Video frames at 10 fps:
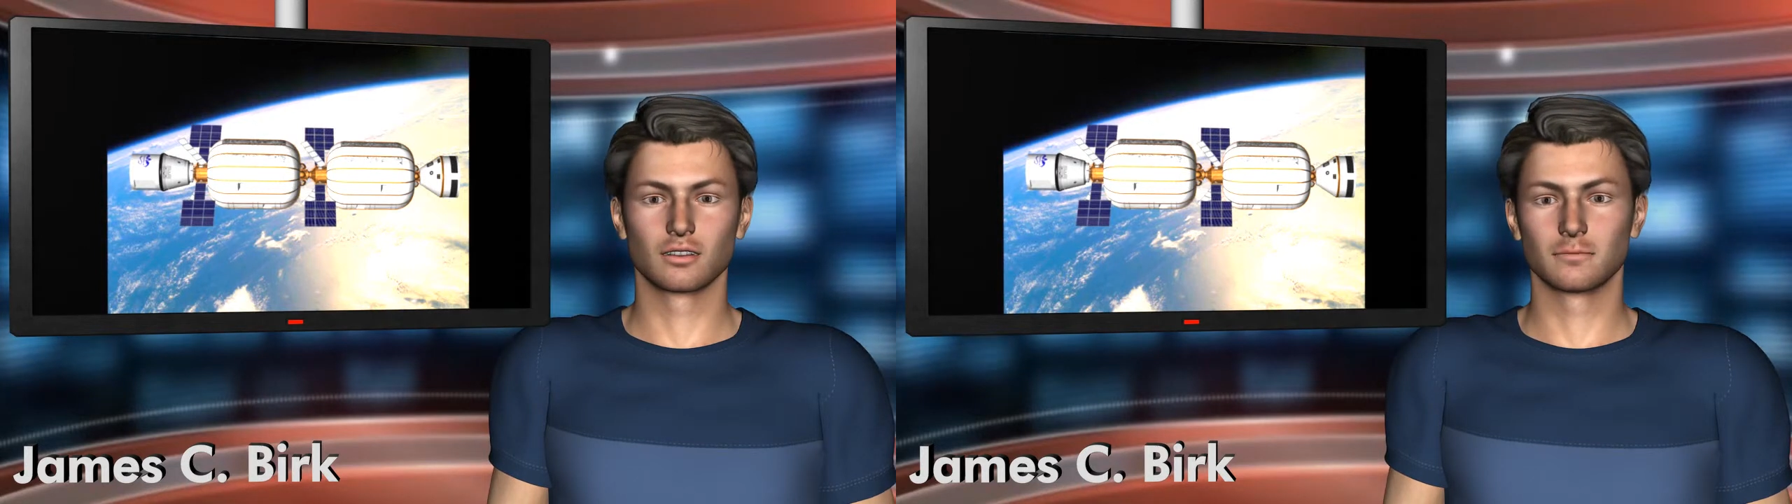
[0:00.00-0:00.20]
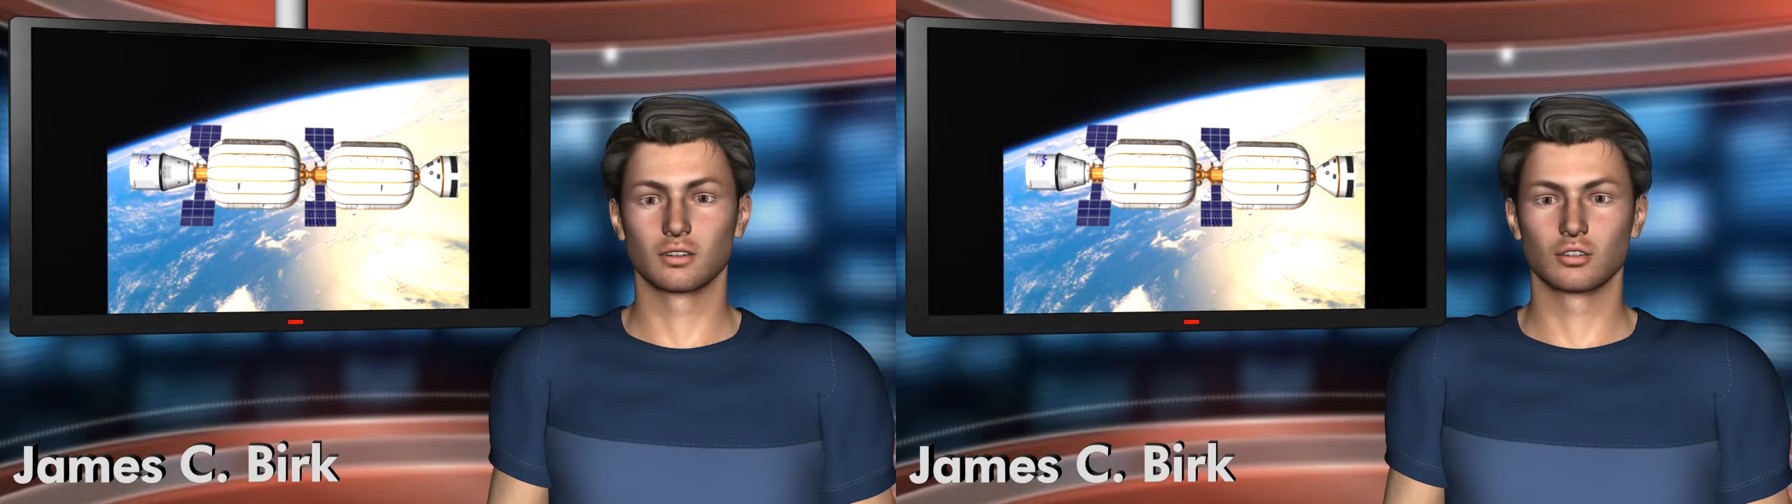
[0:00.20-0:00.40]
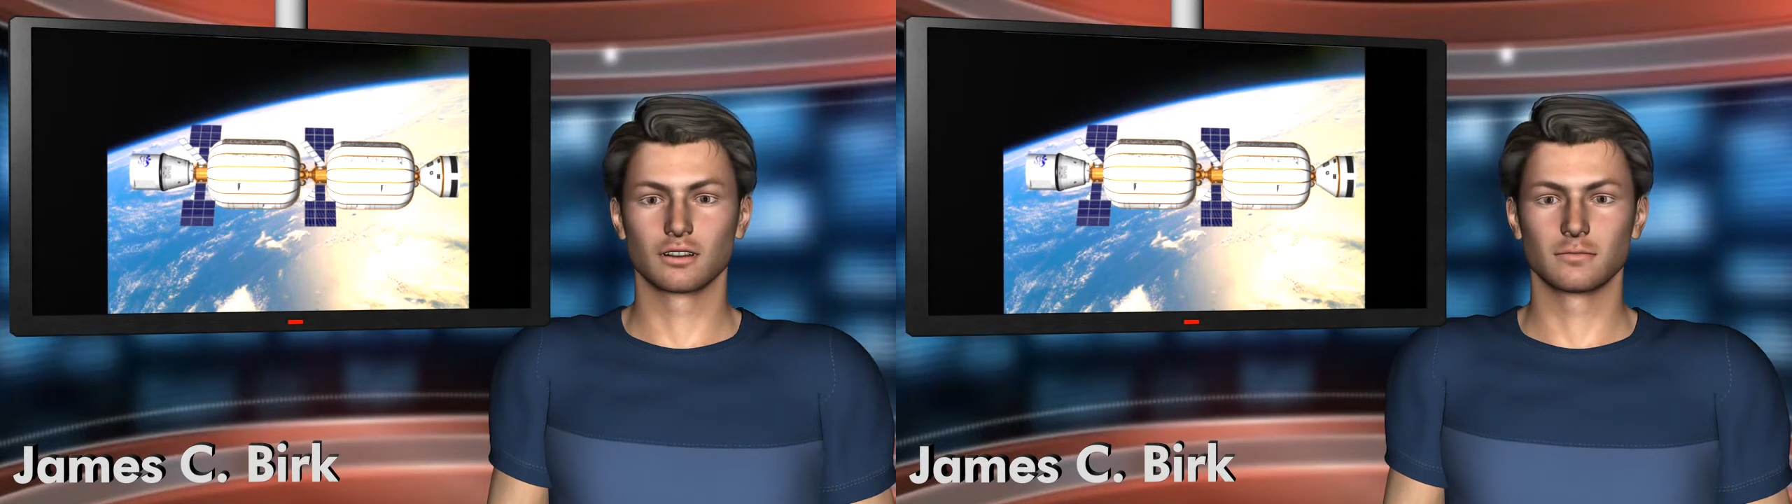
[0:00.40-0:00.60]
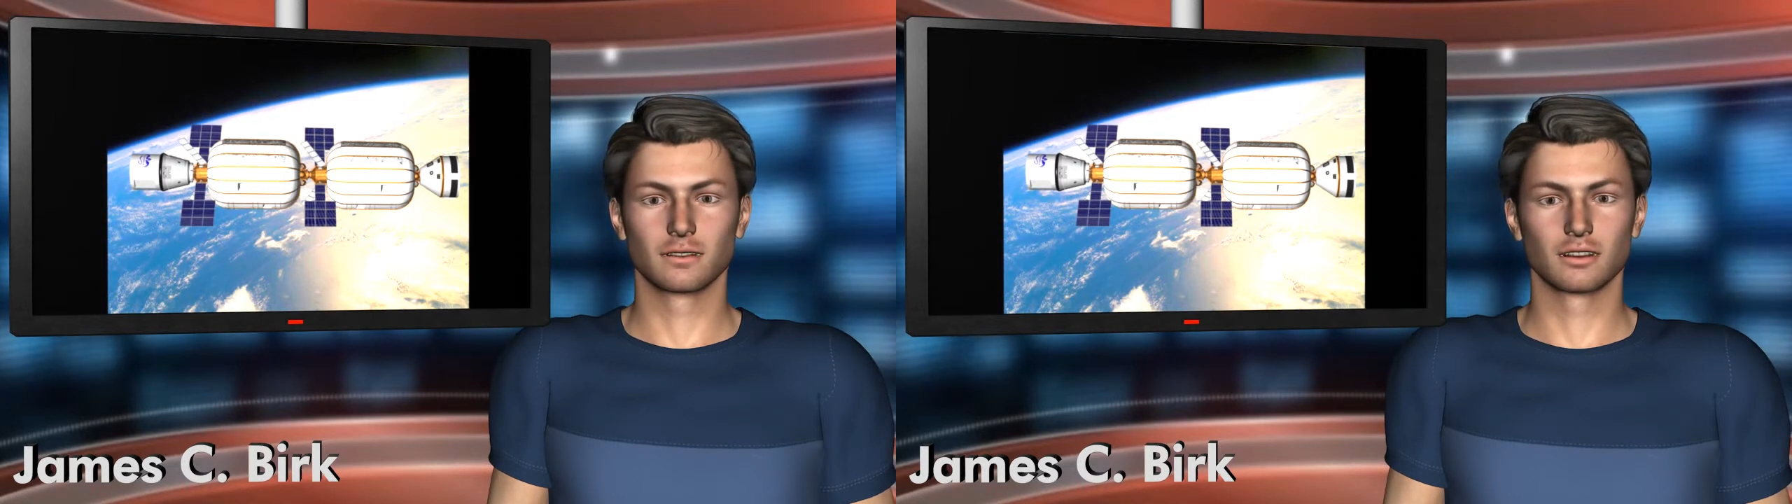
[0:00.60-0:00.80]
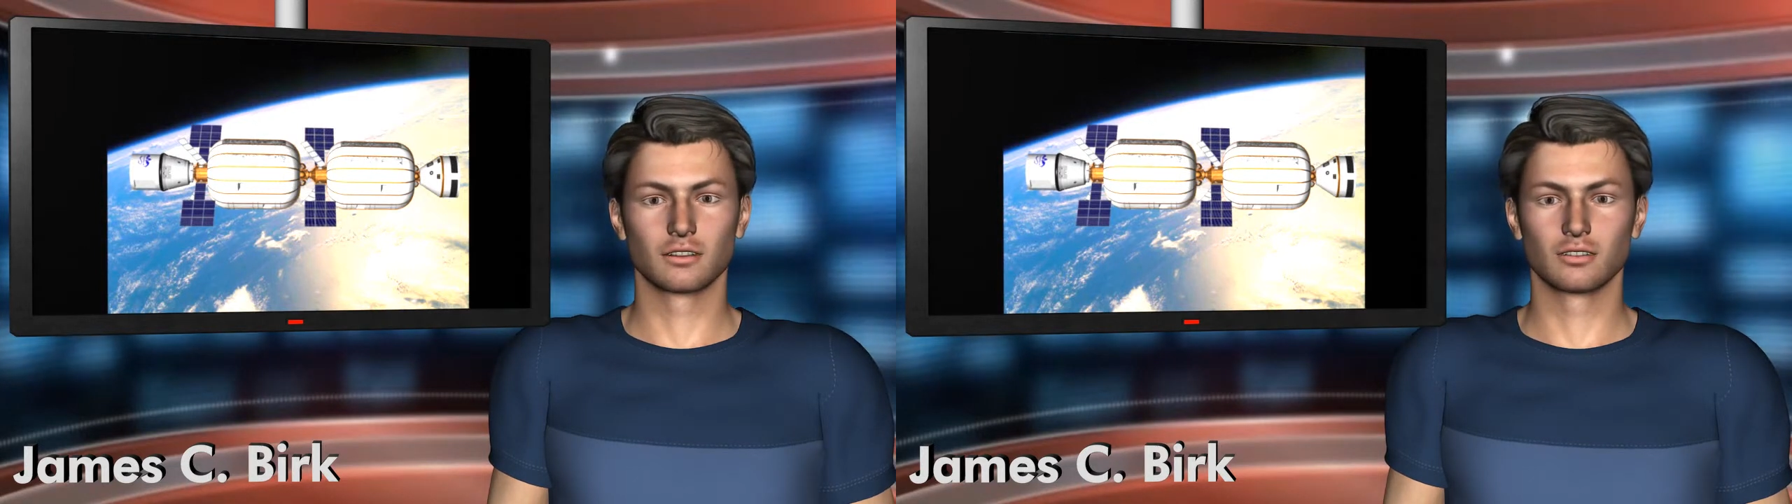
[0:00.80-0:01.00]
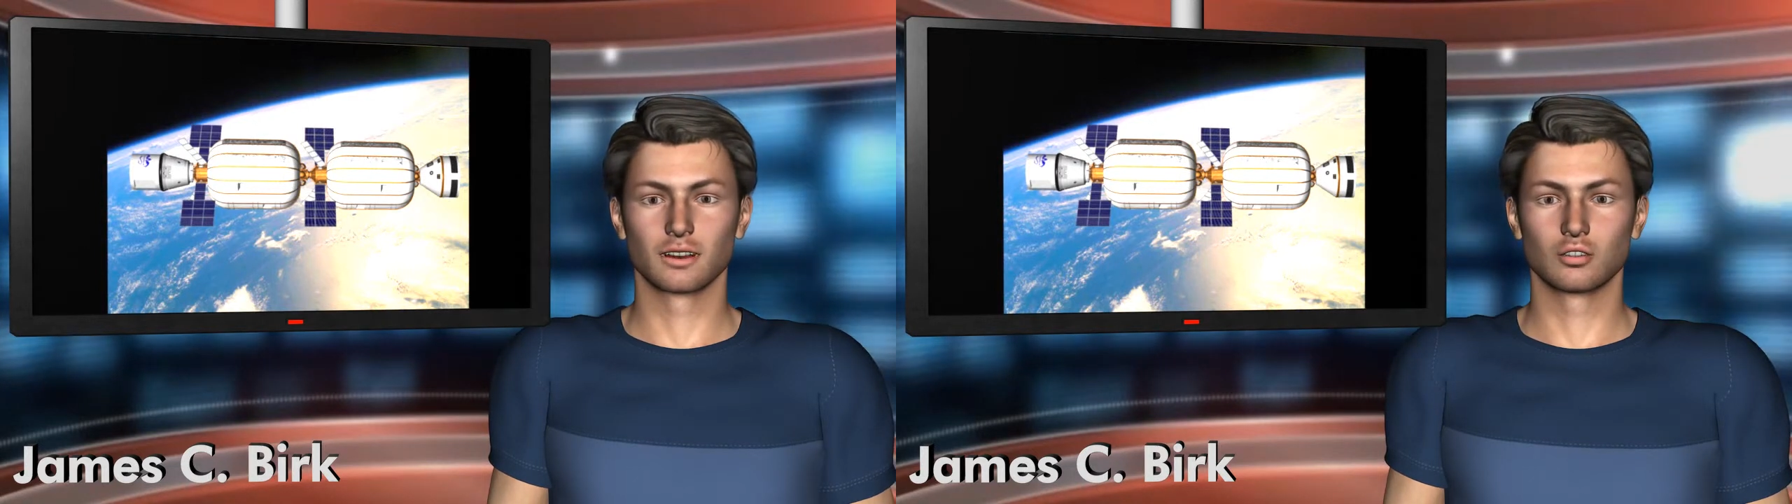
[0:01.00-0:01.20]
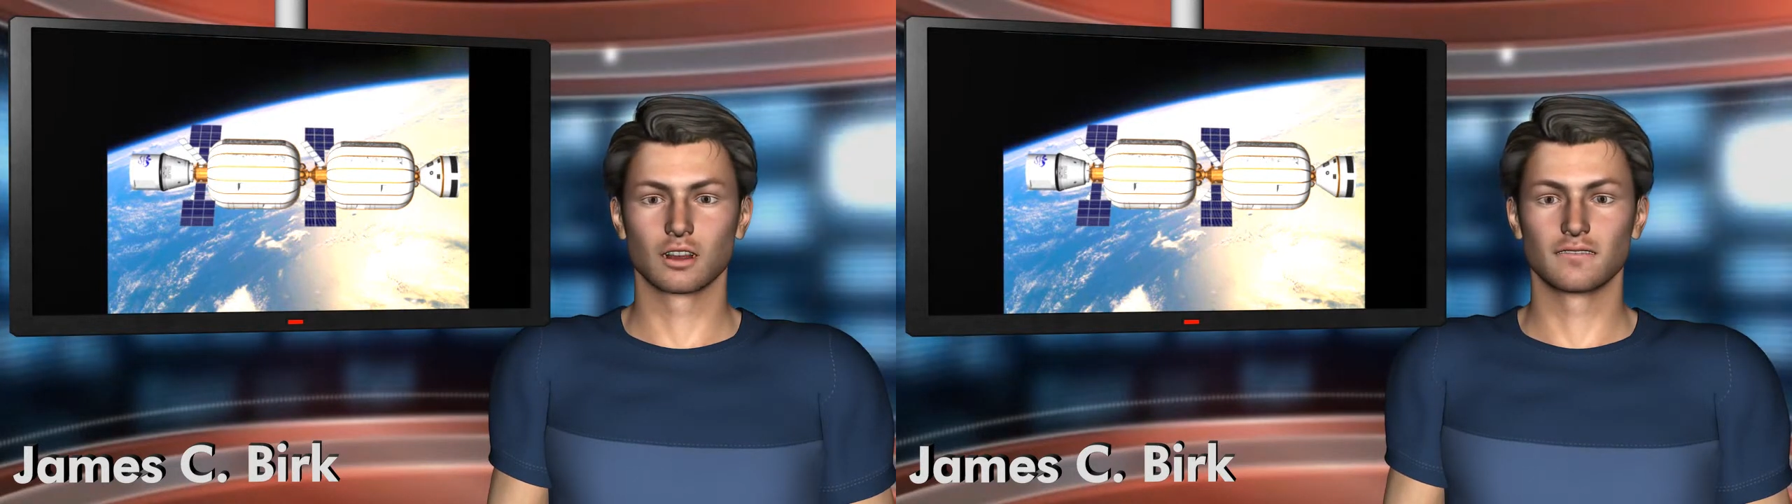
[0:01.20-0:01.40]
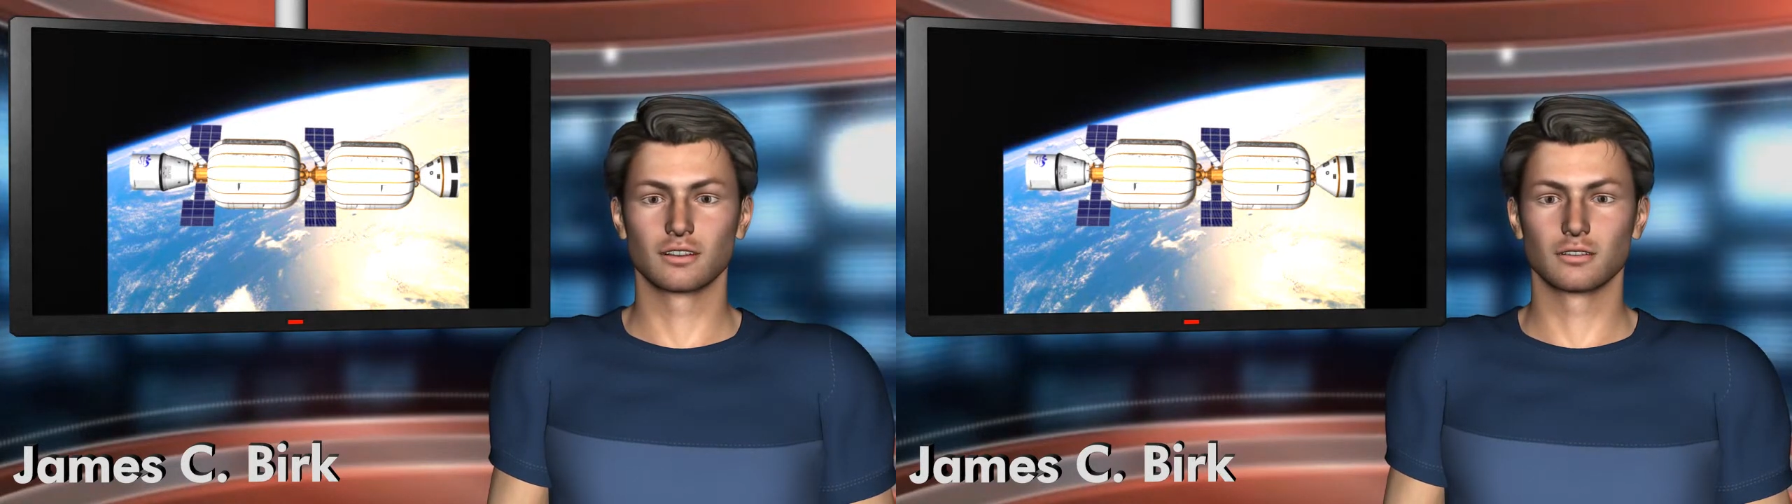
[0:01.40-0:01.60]
commercial space
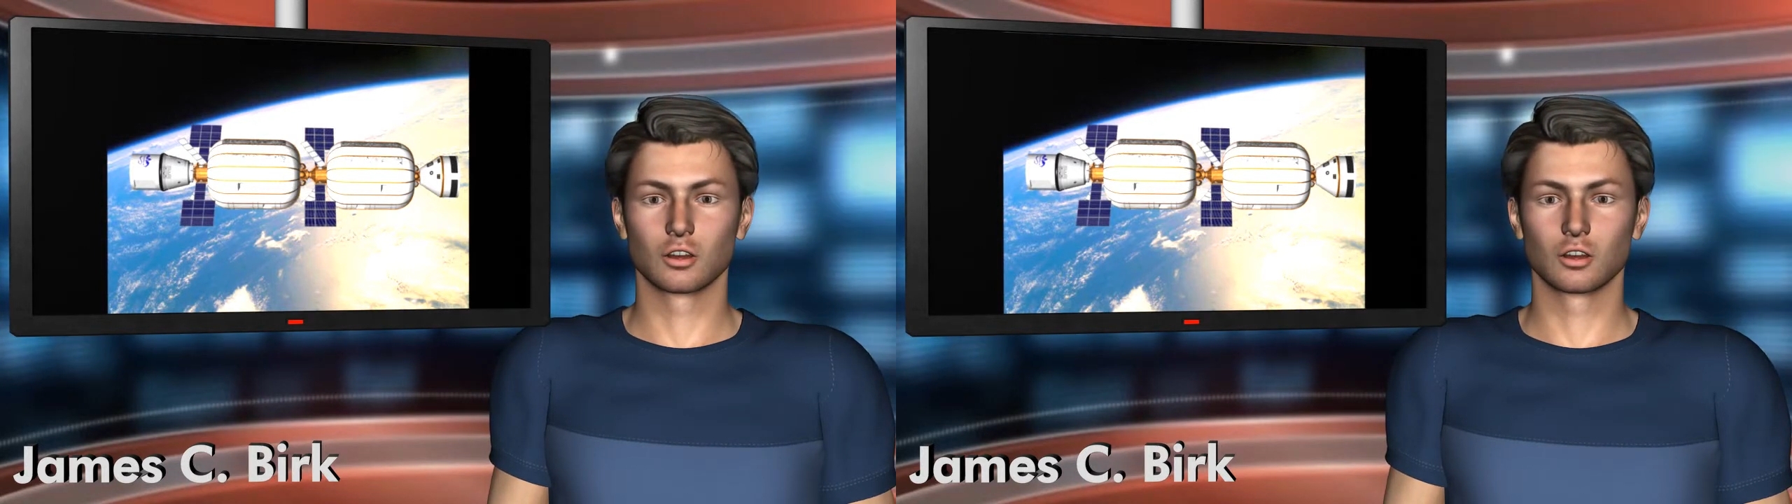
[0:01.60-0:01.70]
station of his